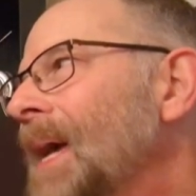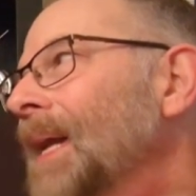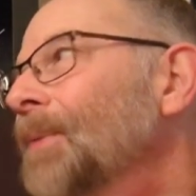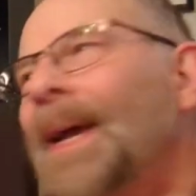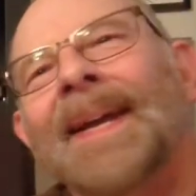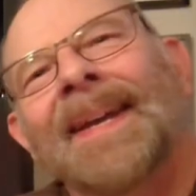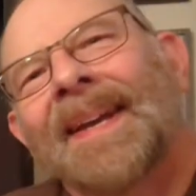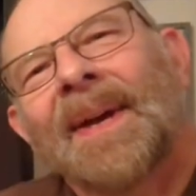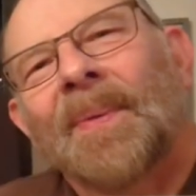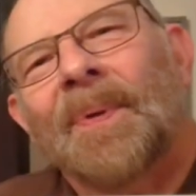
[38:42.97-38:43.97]
anyway,
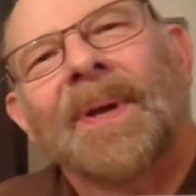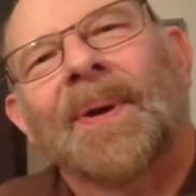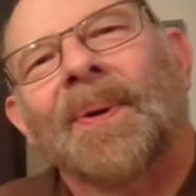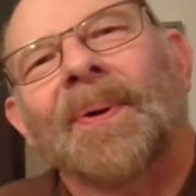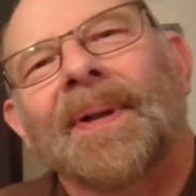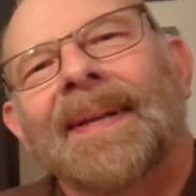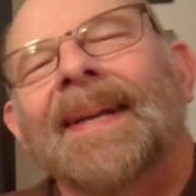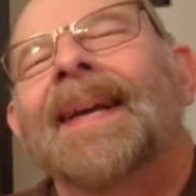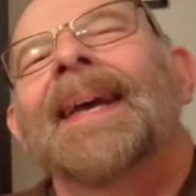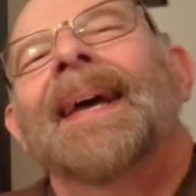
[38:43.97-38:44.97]
pretty cool.
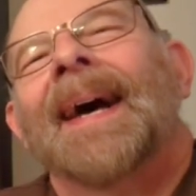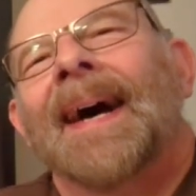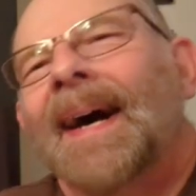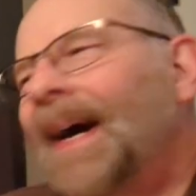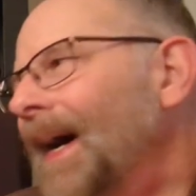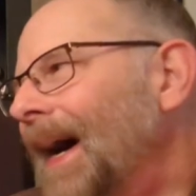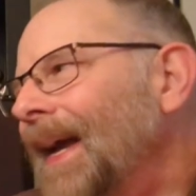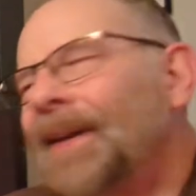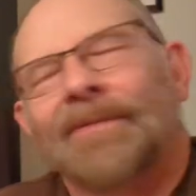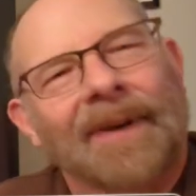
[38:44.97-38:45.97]
I
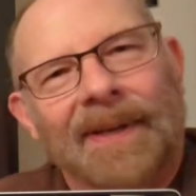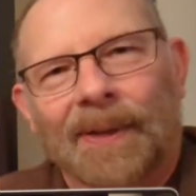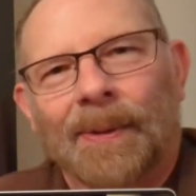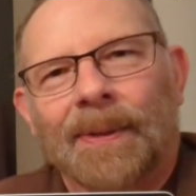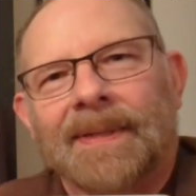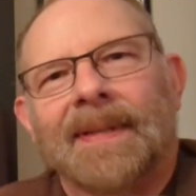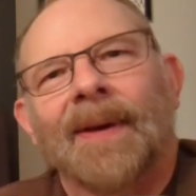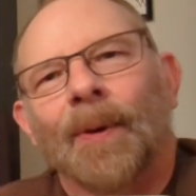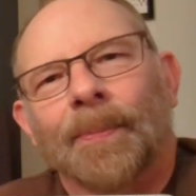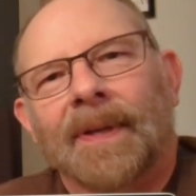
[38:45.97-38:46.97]
had fun doing this. I
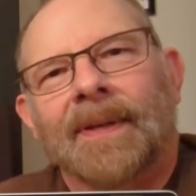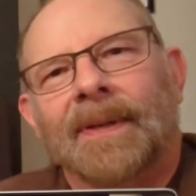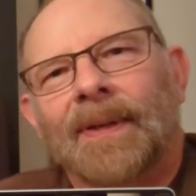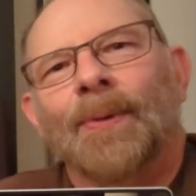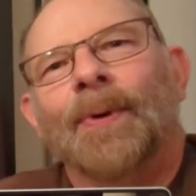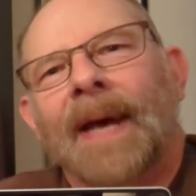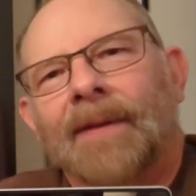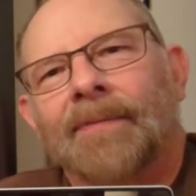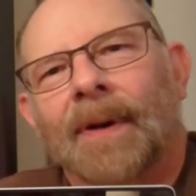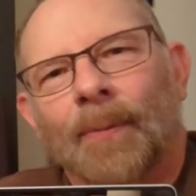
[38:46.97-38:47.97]
hope that you
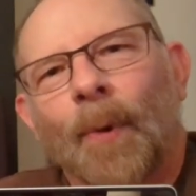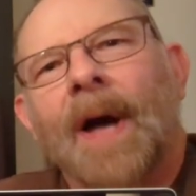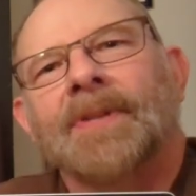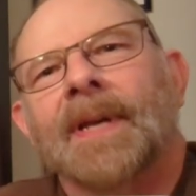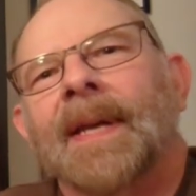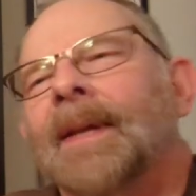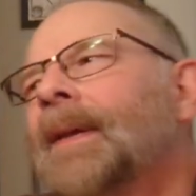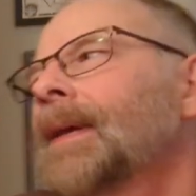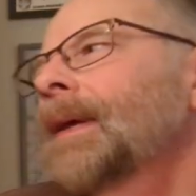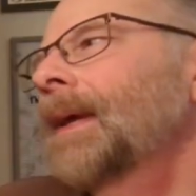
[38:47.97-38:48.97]
had fun watching
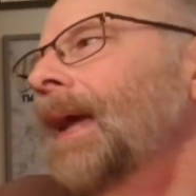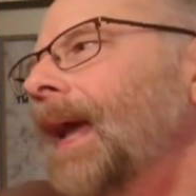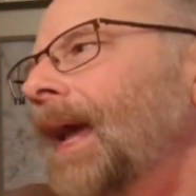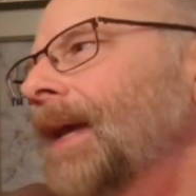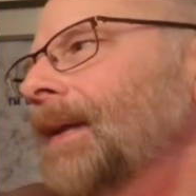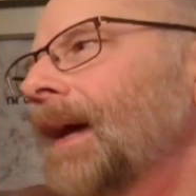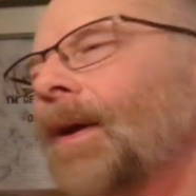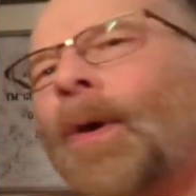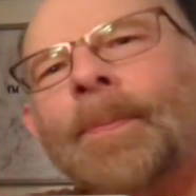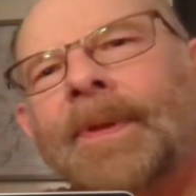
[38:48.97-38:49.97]
it, and
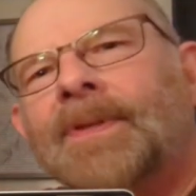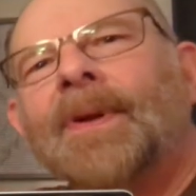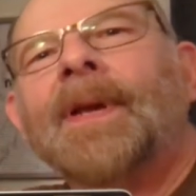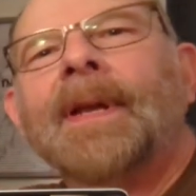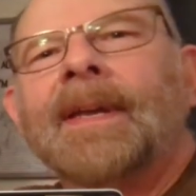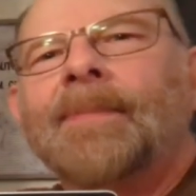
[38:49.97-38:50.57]
I hope that you're going to